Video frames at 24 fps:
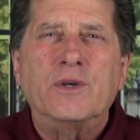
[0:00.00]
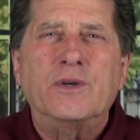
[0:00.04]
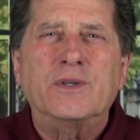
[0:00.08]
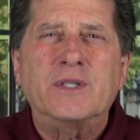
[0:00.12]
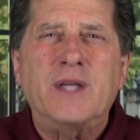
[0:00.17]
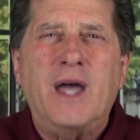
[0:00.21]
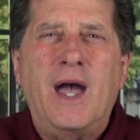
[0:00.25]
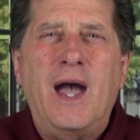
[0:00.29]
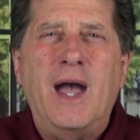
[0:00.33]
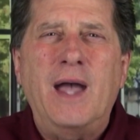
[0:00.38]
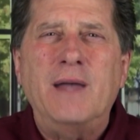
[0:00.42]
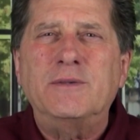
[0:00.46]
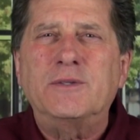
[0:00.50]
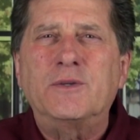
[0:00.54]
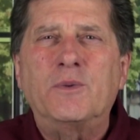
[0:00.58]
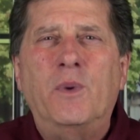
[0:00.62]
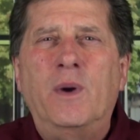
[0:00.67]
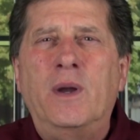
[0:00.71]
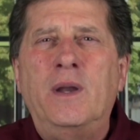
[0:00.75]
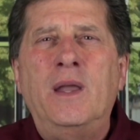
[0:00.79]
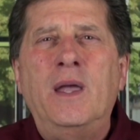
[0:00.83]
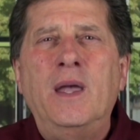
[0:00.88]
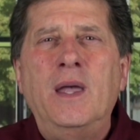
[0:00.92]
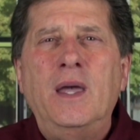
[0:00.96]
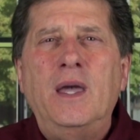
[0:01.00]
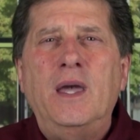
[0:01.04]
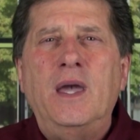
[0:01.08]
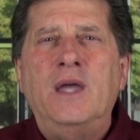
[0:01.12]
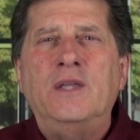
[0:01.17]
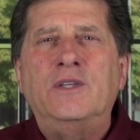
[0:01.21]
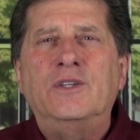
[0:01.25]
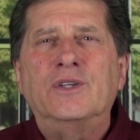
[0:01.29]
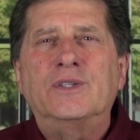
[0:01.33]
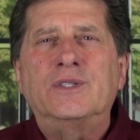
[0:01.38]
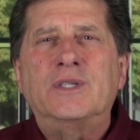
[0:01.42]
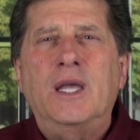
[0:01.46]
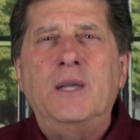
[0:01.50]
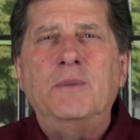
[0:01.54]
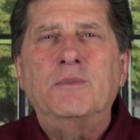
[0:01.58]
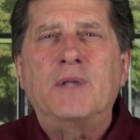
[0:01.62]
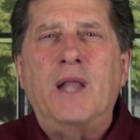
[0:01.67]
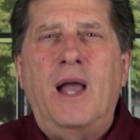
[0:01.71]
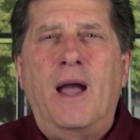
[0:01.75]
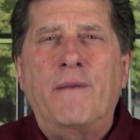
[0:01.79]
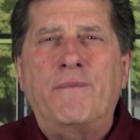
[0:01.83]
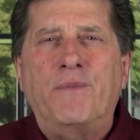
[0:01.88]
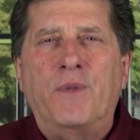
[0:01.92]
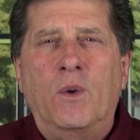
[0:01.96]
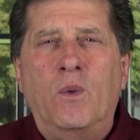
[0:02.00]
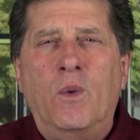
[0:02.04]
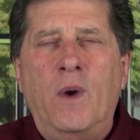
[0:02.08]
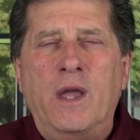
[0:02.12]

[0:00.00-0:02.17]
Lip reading: those times when it just seems like the